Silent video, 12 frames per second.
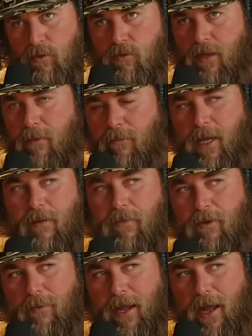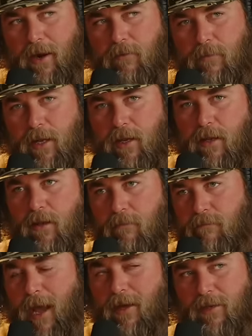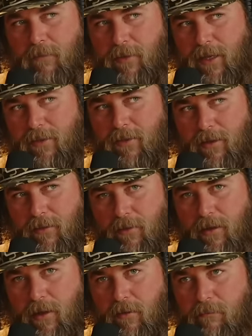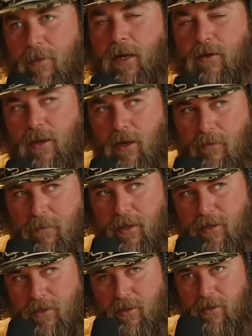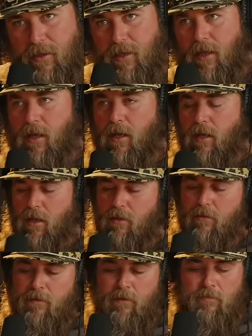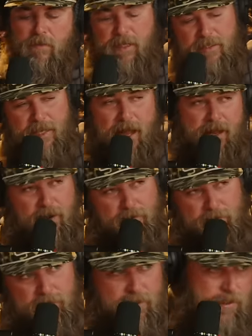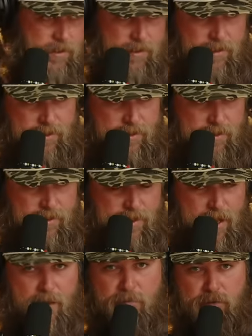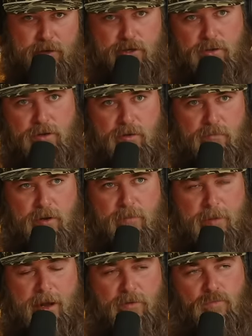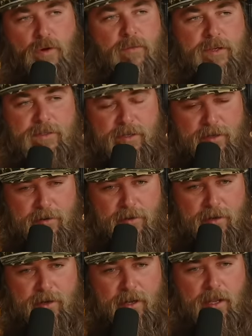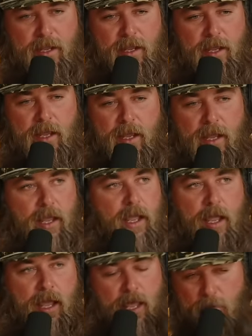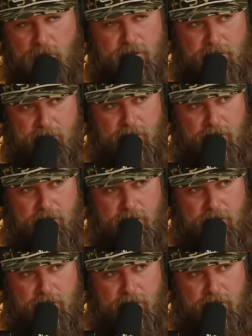so he can be up a little bit higher than me, backed up against a bigger yucca bush. But this coyote, I'm pretty sure it wouldn't matter what we're sitting on. He wasn't